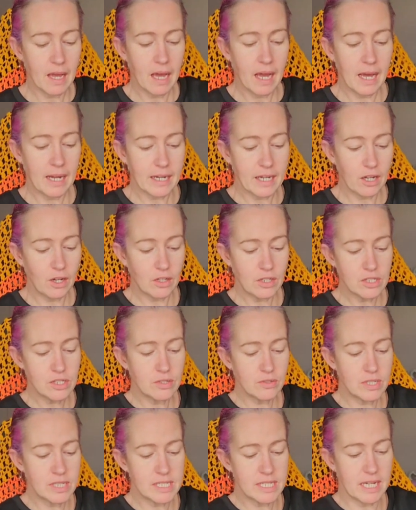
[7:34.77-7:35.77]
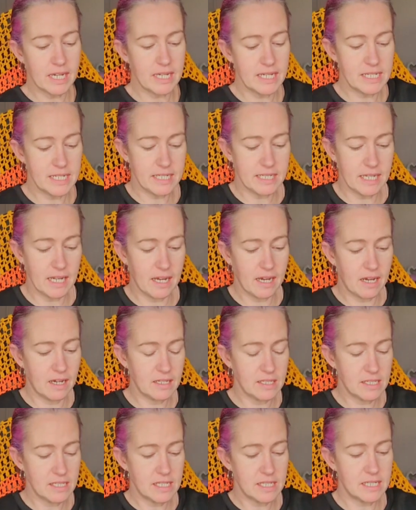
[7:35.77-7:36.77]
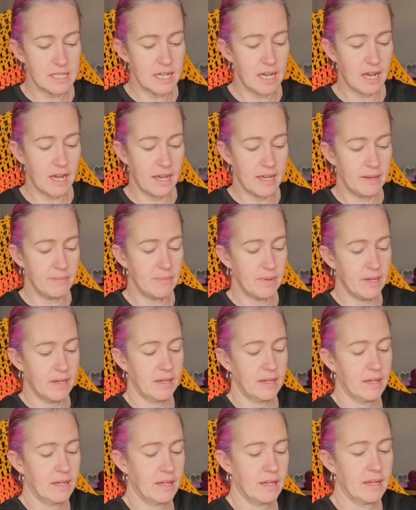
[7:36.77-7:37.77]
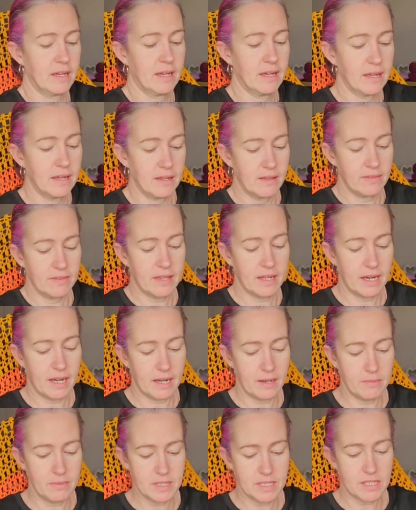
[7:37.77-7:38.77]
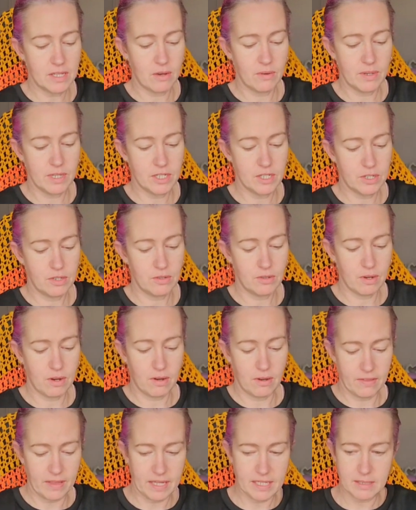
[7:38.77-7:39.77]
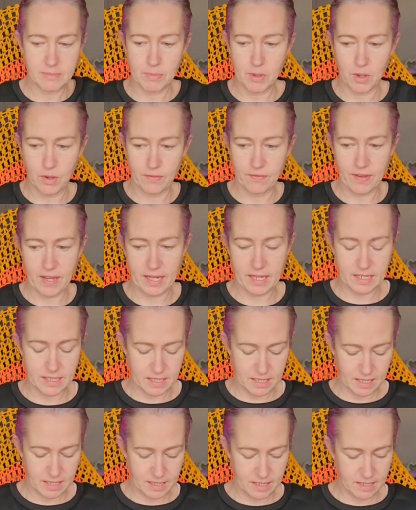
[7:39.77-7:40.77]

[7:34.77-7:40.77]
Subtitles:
And I also decided last time that I was going to, oh, that's perfect.